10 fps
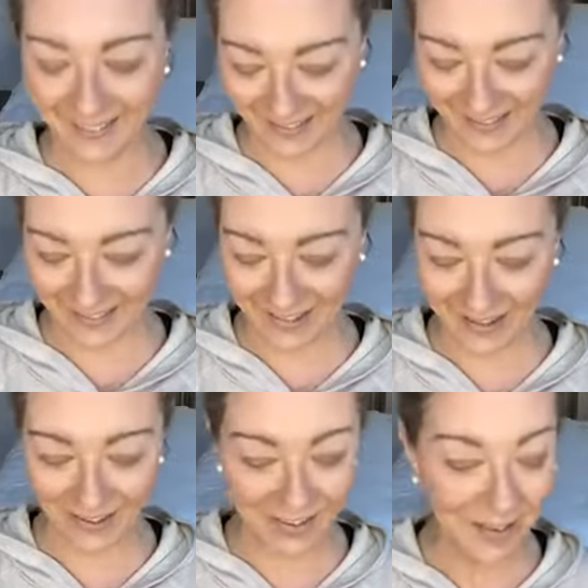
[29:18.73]
That's
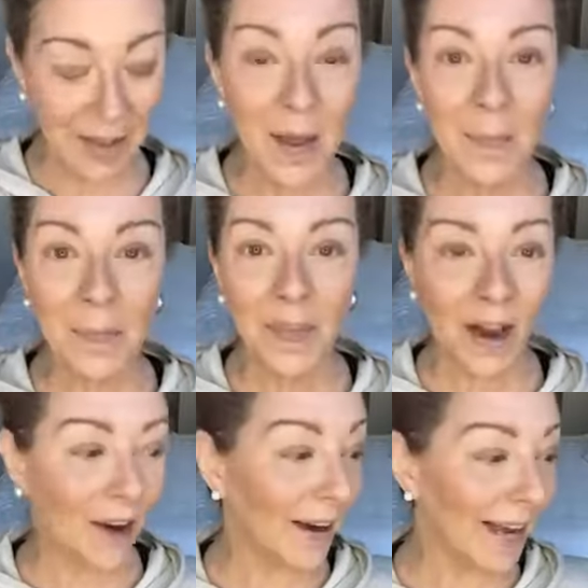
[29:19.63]
all.
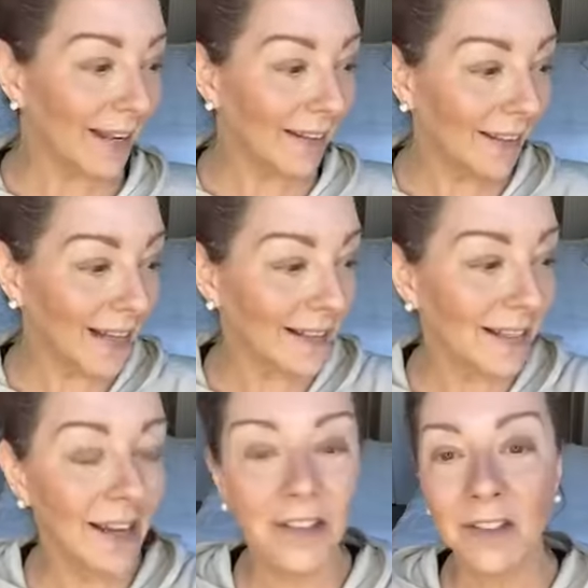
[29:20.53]
All right, the last
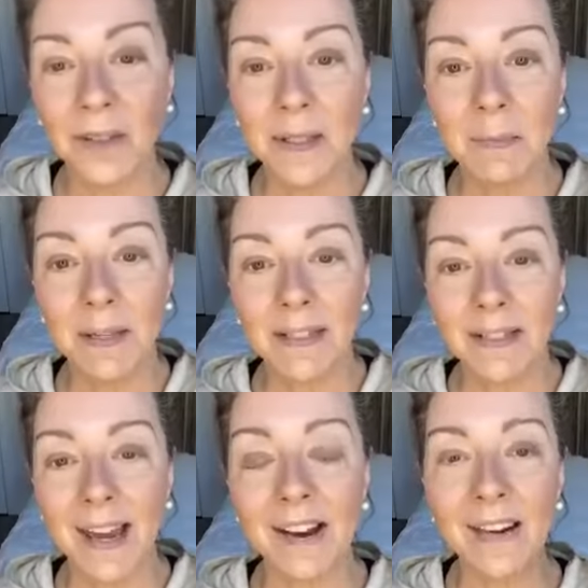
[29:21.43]
thing I'll do is
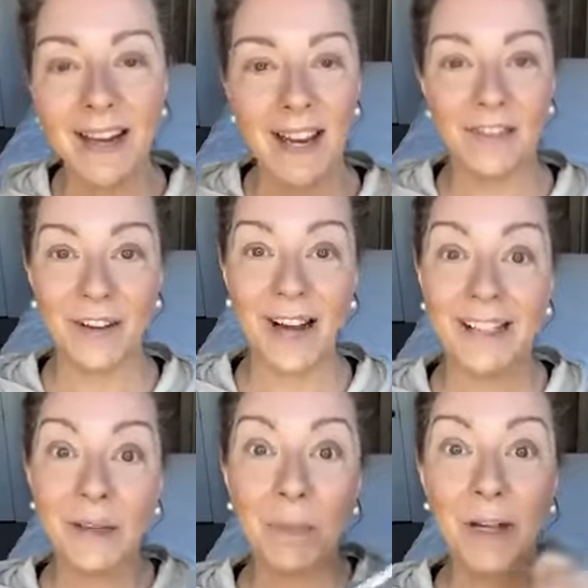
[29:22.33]
mascara, and I
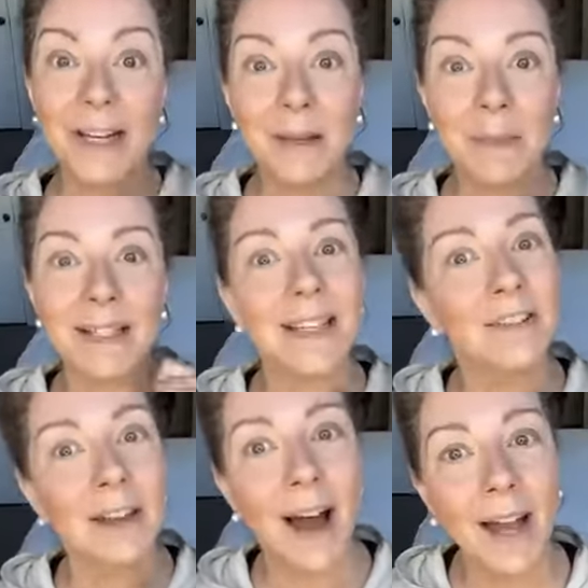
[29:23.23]
forgot to put it in my
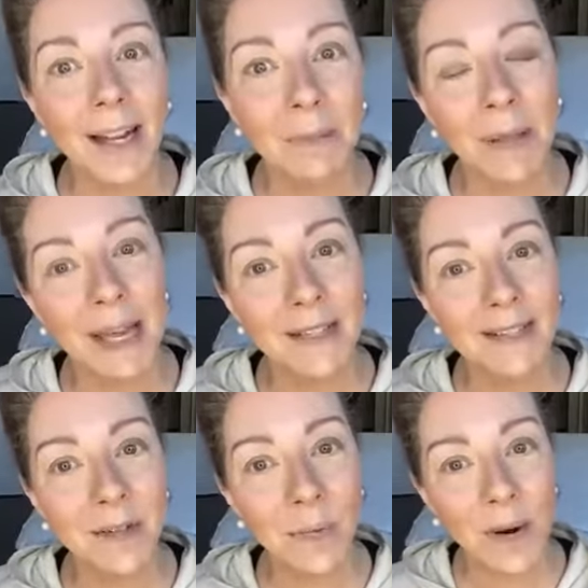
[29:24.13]
secret hiding place
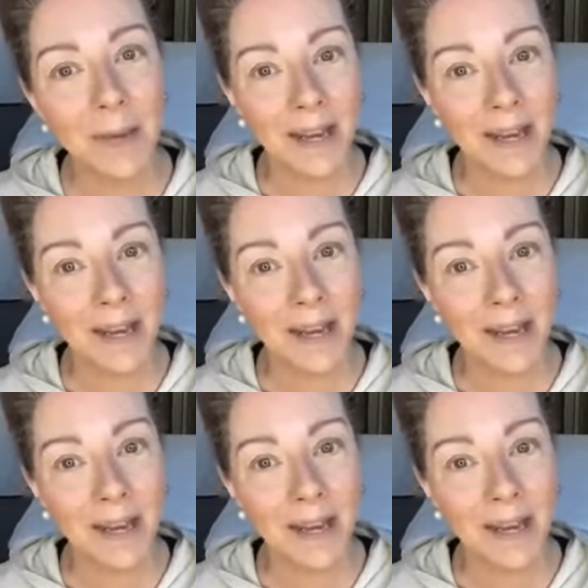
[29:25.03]
to warm it